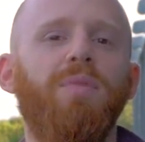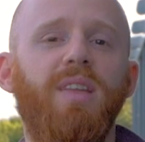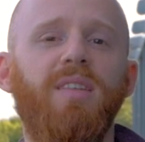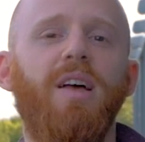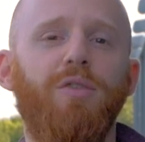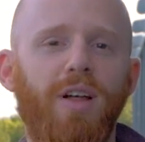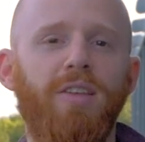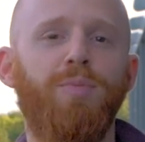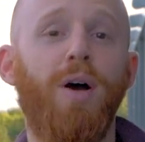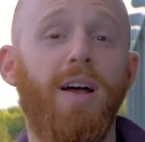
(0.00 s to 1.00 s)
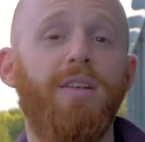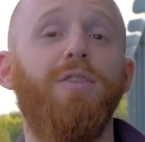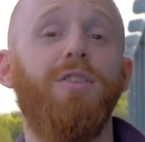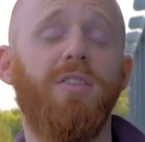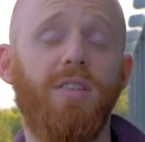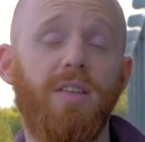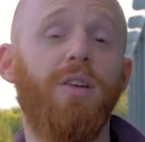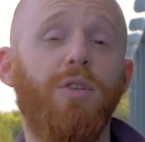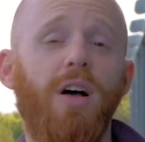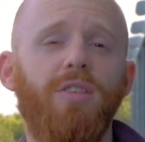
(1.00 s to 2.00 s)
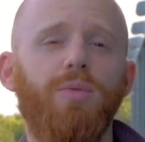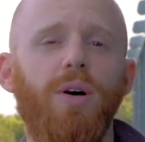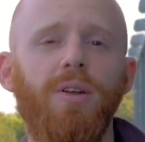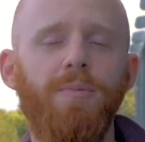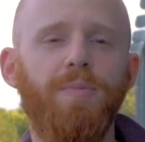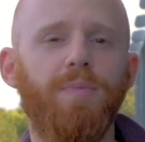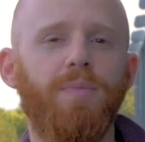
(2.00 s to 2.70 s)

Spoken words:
decentralized product versus a centralized one.